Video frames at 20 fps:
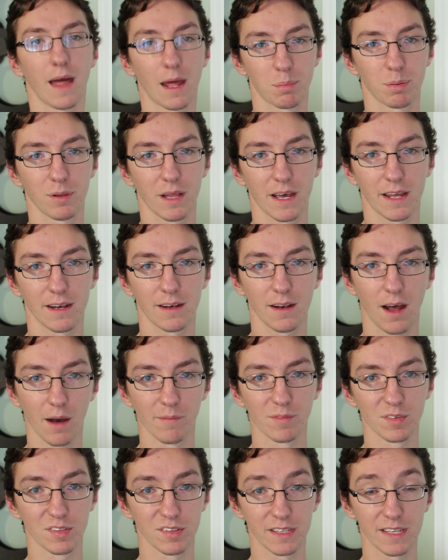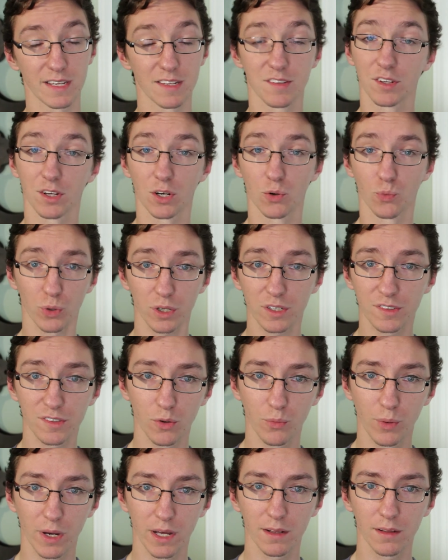That plan obviously isn't going to work
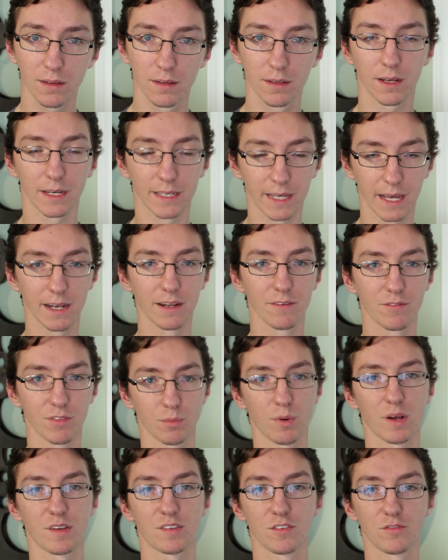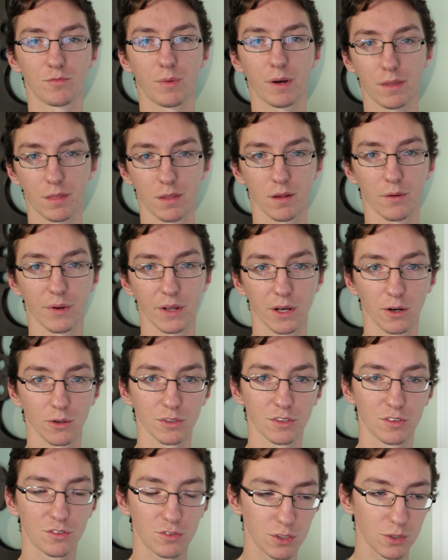so well, again, if the rest of my theory
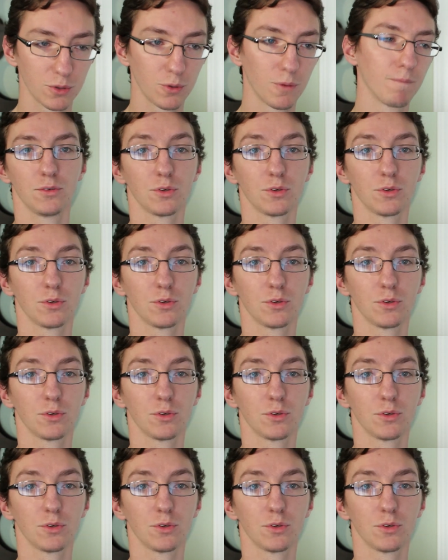holds true.